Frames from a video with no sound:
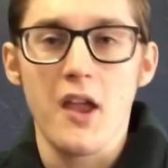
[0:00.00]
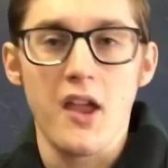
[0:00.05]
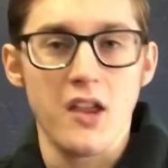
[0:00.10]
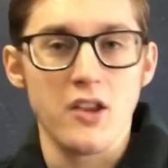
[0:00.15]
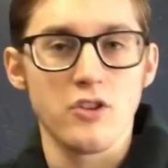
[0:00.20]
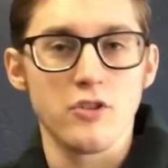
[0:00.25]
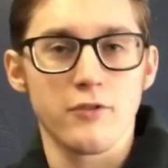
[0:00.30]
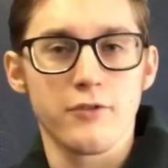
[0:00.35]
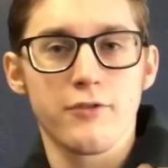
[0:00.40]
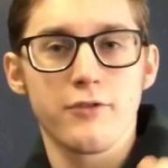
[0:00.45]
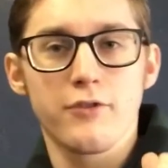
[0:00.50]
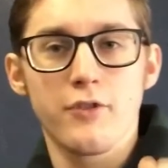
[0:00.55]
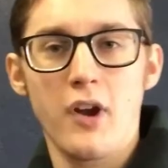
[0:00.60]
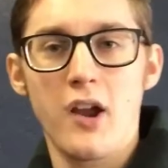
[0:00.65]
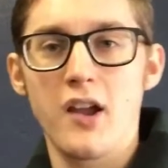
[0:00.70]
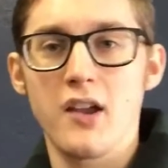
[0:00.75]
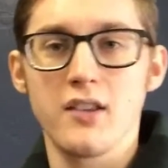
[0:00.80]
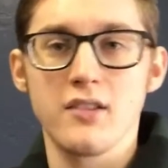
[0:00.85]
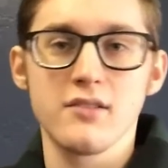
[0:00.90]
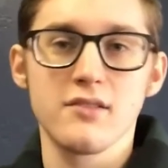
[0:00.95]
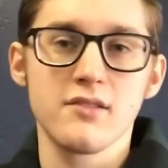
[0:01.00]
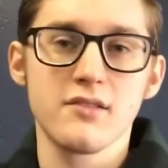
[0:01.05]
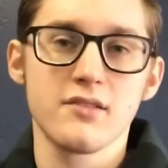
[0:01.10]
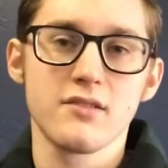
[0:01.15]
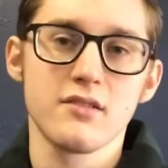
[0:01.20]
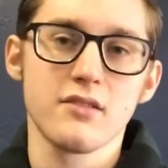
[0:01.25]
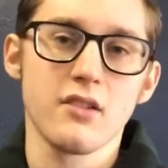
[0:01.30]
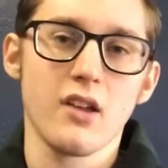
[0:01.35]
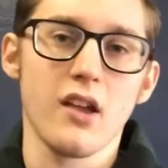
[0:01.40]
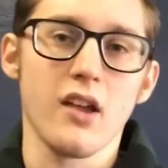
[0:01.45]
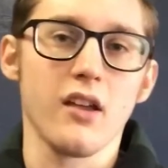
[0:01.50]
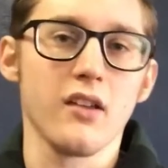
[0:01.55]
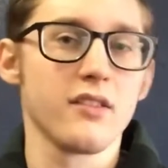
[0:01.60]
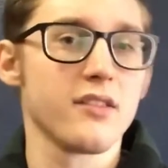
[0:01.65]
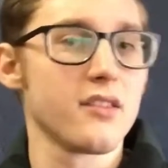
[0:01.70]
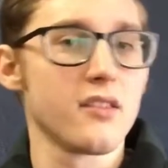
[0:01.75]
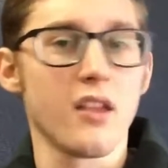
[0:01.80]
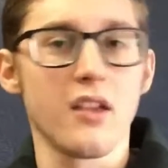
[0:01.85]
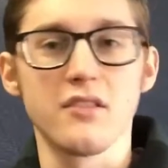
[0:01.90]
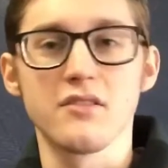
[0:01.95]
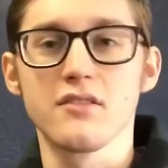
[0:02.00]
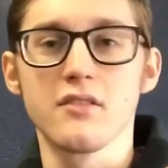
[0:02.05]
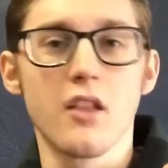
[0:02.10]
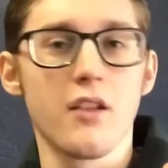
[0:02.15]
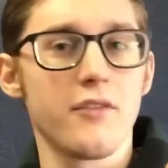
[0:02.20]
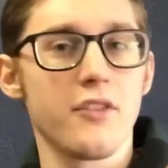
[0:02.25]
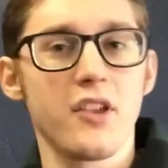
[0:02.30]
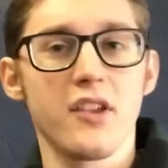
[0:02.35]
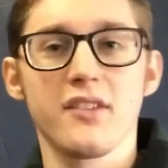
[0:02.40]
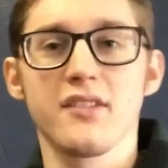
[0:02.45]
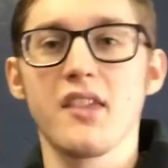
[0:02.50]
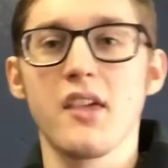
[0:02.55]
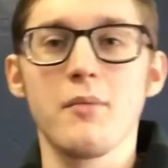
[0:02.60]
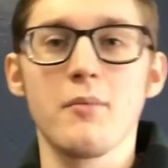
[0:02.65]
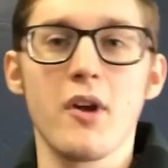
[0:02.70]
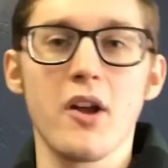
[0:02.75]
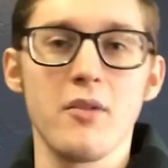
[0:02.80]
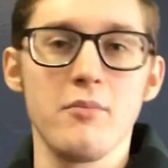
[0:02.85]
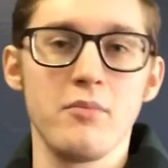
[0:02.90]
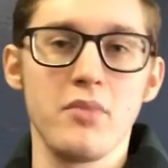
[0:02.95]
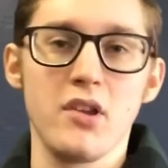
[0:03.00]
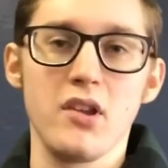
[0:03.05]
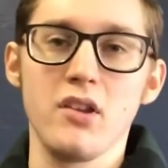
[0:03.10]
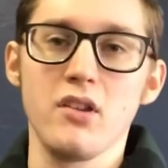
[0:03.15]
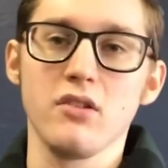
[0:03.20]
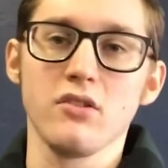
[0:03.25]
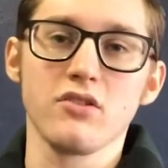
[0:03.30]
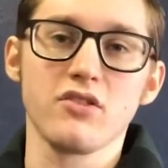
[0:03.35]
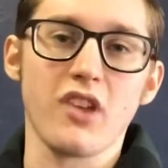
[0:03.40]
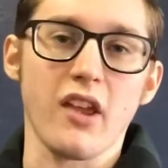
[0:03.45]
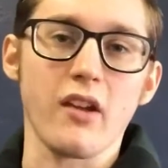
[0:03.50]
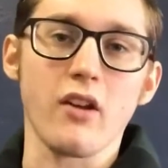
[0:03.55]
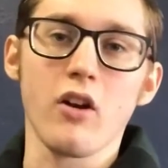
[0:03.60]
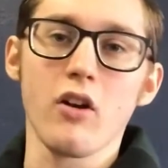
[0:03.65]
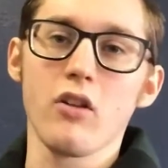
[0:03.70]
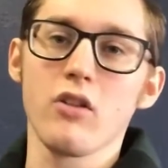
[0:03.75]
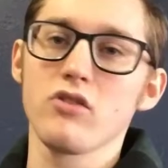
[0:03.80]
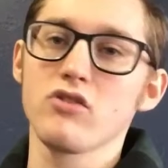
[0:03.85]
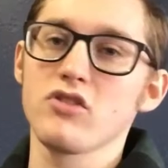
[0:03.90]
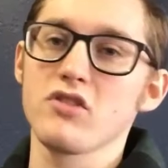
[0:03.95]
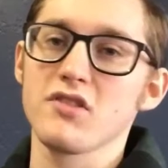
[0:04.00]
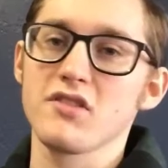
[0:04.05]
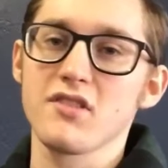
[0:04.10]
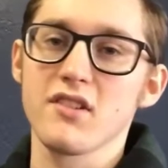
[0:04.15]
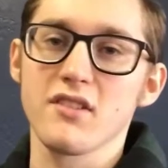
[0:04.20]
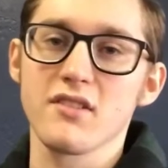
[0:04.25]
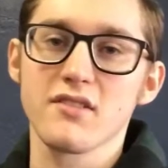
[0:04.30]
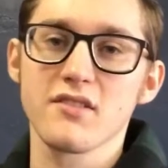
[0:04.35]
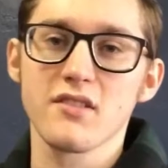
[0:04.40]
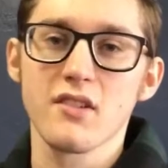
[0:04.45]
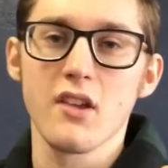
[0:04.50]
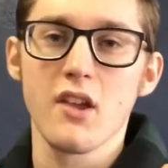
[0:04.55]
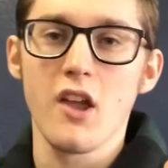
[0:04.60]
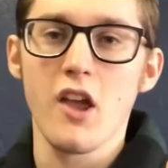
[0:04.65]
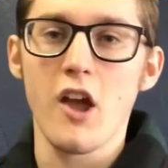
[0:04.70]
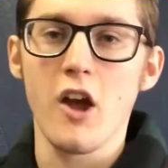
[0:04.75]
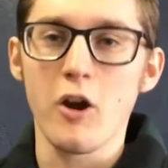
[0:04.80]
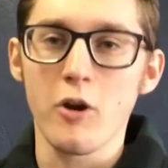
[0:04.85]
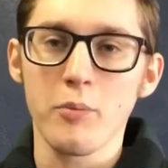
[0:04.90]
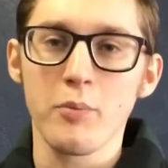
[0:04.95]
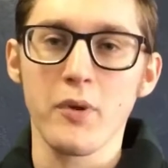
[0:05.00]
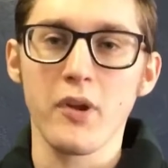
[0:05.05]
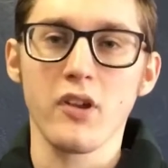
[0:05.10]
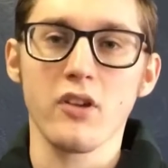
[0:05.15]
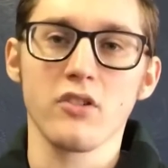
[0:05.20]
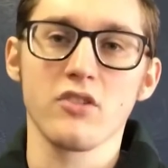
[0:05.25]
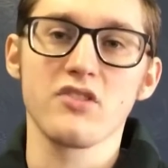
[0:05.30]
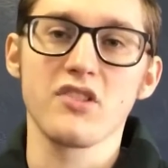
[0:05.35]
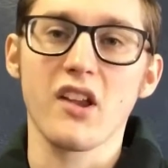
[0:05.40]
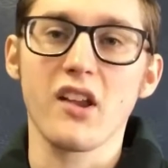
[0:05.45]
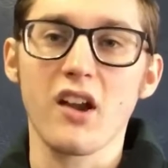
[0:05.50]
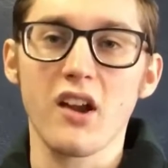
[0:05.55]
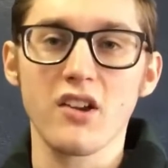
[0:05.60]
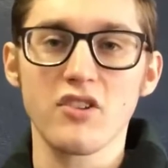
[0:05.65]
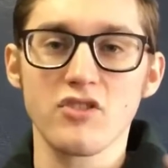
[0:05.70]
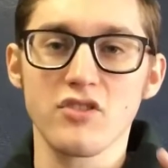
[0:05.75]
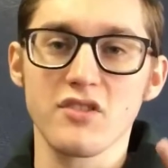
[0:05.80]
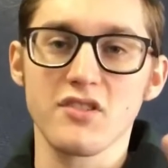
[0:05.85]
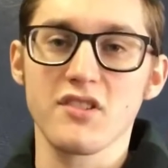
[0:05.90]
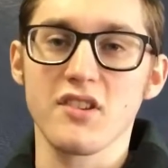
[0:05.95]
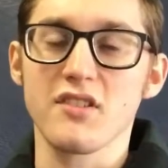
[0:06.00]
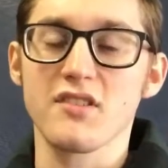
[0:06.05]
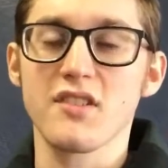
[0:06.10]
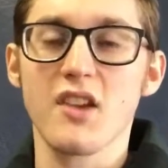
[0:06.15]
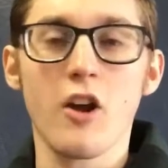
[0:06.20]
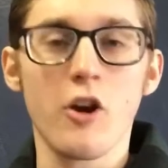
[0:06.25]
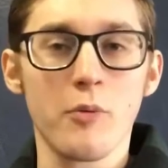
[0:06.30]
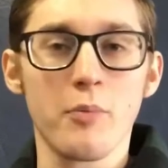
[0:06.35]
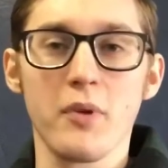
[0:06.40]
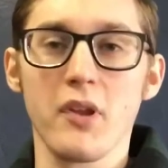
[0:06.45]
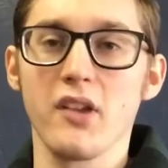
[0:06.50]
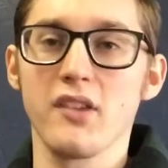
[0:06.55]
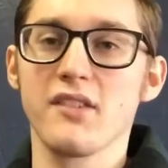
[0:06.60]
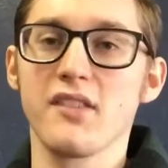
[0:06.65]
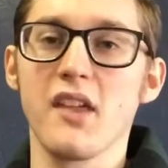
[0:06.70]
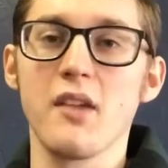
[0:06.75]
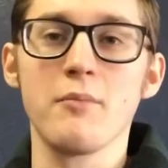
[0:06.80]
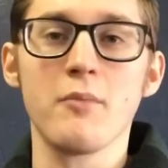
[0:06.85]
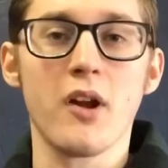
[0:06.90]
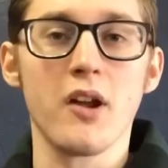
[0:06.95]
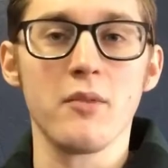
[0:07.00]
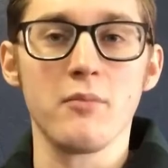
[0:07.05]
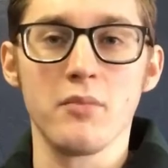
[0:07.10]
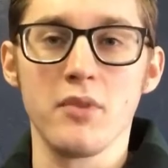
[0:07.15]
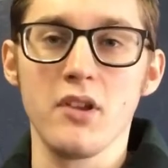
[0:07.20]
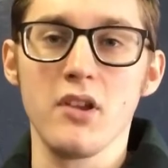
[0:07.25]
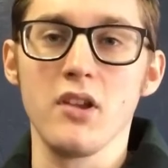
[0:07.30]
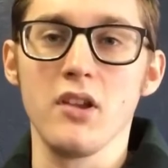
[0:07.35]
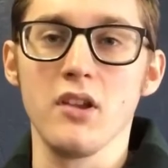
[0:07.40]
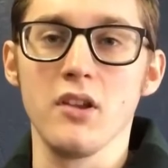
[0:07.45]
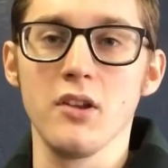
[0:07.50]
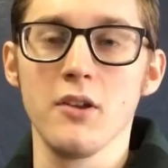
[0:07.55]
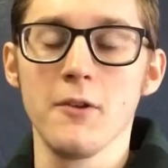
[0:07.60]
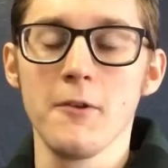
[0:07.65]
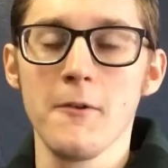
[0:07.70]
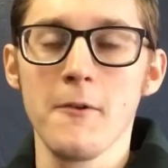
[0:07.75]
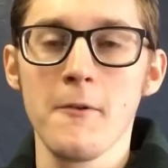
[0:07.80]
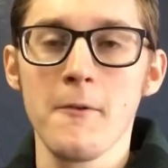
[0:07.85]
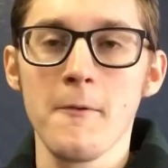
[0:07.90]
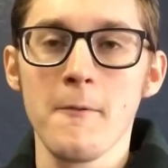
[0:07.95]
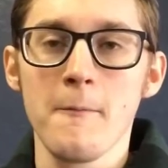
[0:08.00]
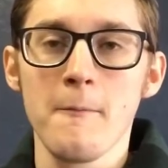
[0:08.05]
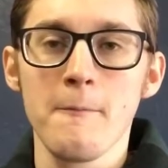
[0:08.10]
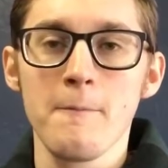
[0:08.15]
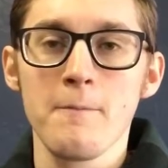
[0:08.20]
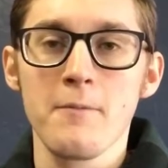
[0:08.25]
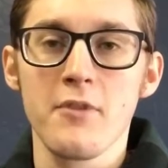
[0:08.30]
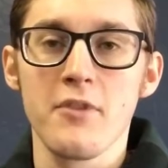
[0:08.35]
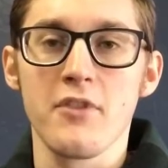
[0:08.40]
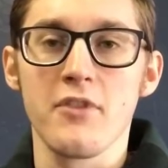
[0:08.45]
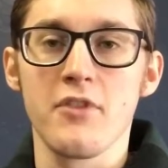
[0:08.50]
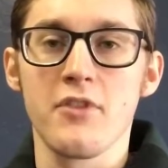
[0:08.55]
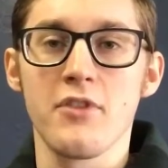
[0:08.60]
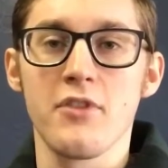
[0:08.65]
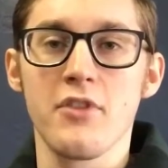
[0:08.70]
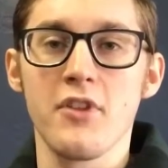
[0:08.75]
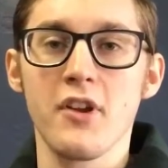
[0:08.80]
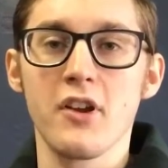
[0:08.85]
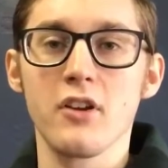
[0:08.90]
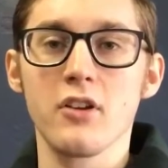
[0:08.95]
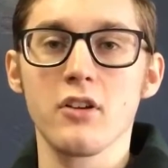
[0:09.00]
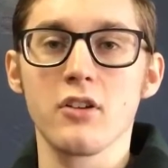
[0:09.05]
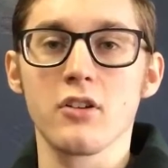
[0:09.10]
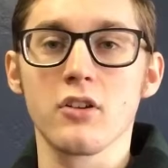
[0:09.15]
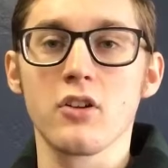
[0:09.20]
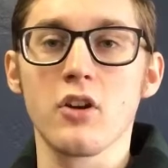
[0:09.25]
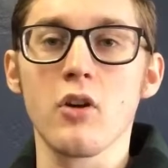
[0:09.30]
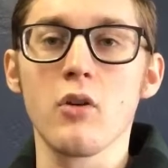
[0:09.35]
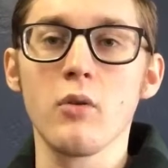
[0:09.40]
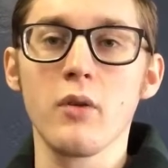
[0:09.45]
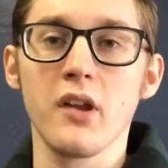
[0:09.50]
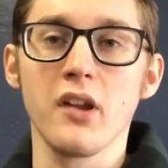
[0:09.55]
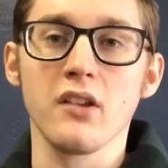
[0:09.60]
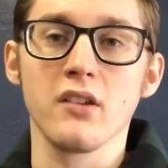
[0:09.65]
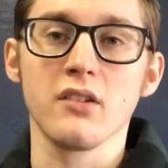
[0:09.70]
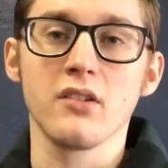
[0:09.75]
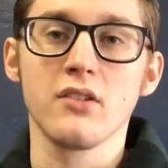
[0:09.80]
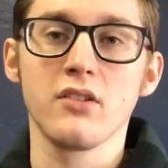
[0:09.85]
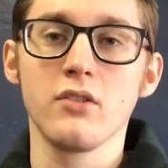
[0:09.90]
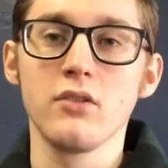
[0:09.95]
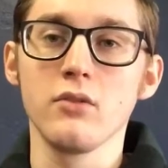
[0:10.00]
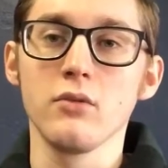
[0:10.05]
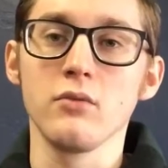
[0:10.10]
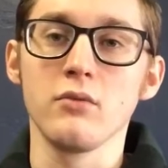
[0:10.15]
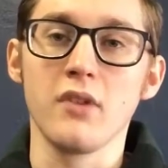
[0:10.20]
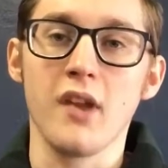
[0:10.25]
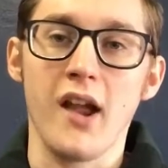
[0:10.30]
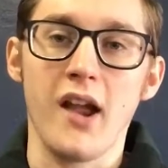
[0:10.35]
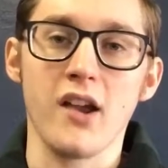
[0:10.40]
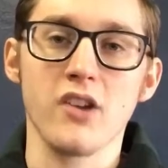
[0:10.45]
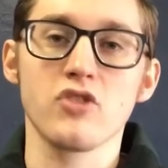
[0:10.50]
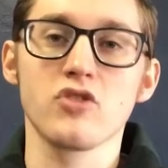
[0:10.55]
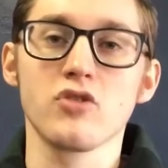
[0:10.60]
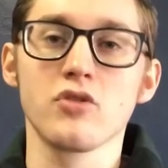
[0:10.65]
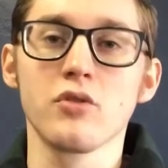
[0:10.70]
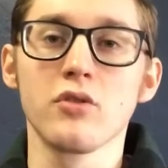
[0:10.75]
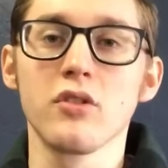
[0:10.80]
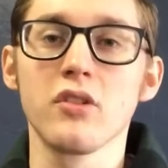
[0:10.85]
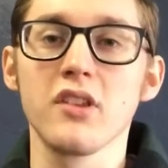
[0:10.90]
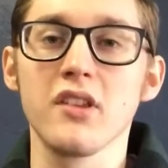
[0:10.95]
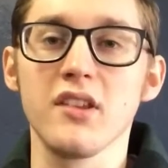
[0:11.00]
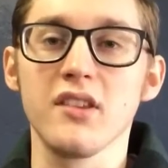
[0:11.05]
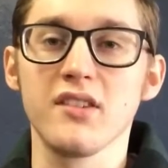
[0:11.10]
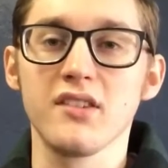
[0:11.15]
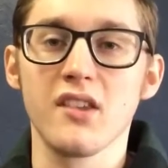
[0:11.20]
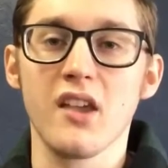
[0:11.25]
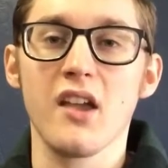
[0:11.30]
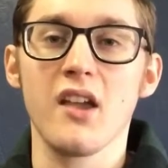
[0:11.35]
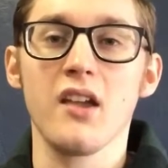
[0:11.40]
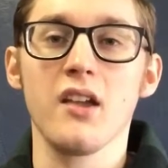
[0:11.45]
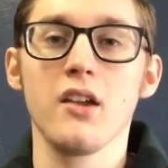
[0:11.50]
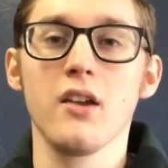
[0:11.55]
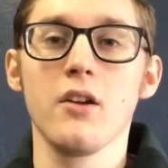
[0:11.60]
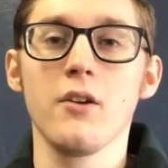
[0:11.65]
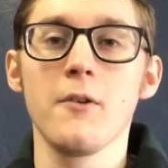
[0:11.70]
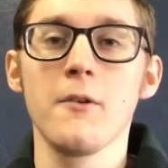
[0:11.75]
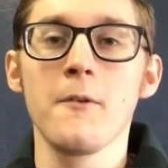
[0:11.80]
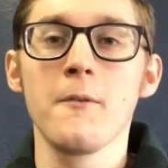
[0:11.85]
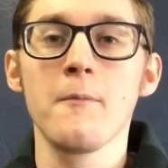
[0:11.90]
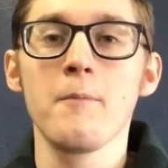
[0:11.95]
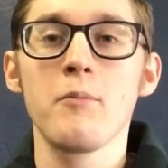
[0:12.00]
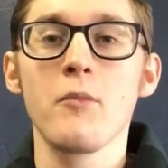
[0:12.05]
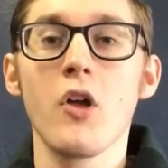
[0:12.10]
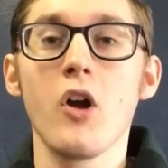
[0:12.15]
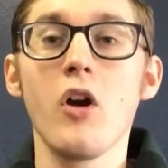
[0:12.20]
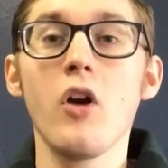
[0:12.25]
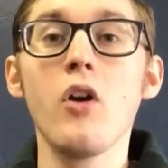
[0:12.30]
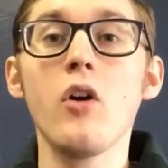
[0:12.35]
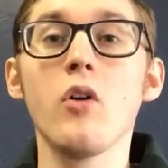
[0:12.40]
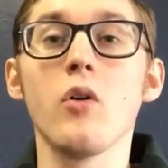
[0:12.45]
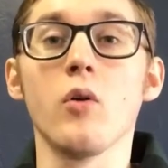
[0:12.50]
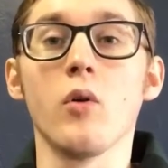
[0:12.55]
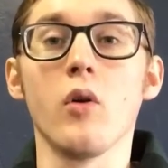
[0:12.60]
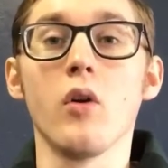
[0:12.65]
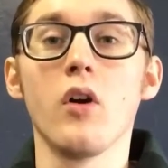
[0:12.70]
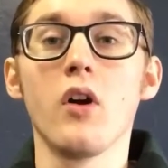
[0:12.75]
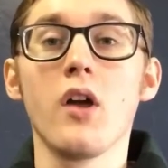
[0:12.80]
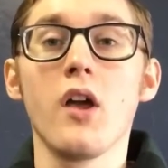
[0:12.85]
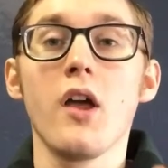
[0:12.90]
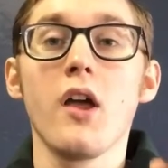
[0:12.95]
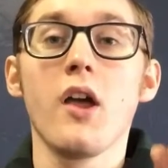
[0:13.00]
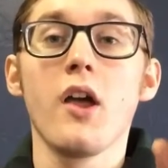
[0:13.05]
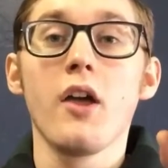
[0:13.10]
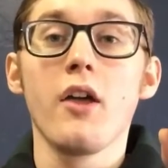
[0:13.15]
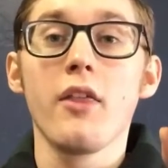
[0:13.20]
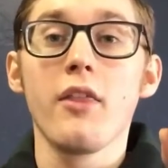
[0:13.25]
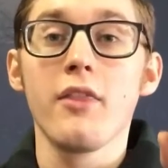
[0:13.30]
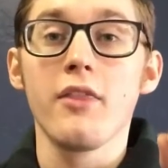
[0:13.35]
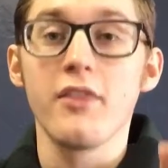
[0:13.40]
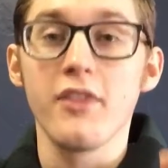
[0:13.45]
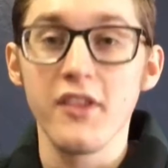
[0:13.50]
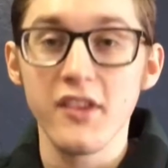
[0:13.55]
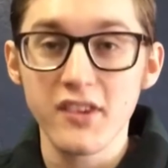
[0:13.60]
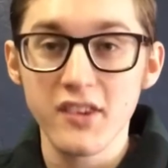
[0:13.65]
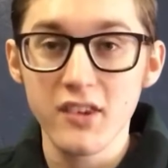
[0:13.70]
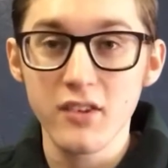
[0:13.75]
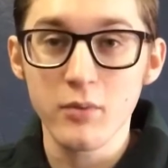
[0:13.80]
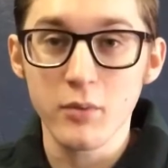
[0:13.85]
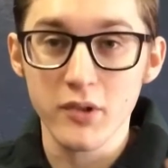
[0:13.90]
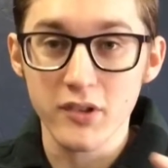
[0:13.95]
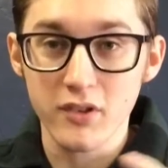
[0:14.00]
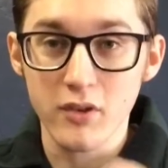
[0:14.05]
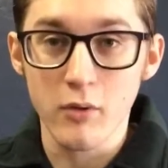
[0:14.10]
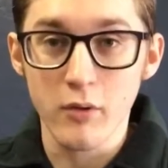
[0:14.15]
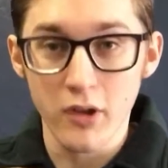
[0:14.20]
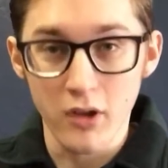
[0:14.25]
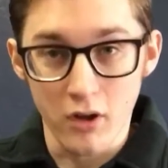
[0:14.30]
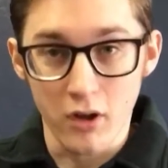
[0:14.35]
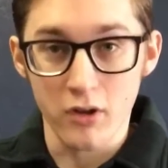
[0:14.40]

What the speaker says: And your friends, as loving as they might be, your psychologist as helping or psychiatrist as helping as they might be, they're going to naturally say, oh, this is what's going